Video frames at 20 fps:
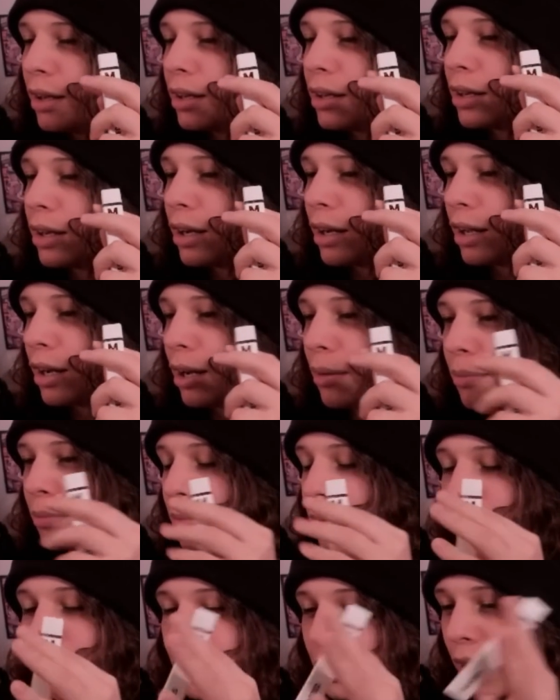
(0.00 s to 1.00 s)
and
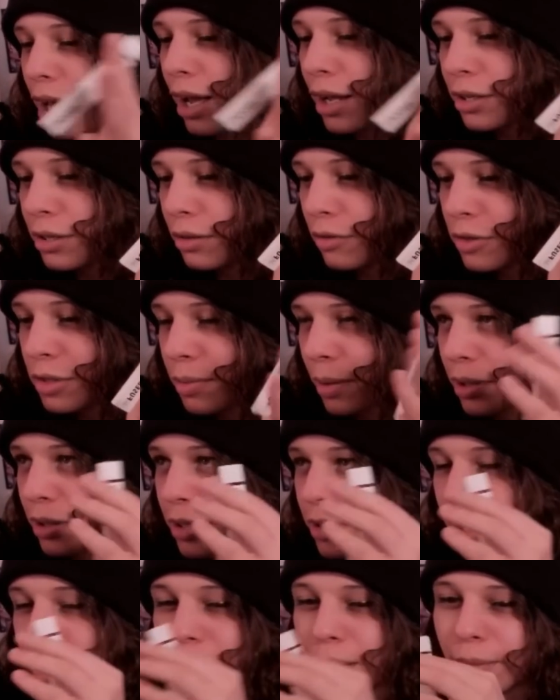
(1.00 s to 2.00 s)
I'm glad to have spent the
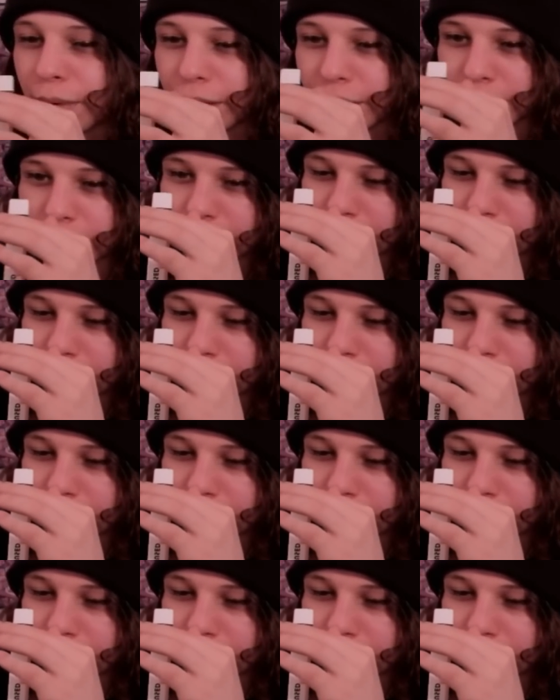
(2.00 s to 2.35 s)
time on.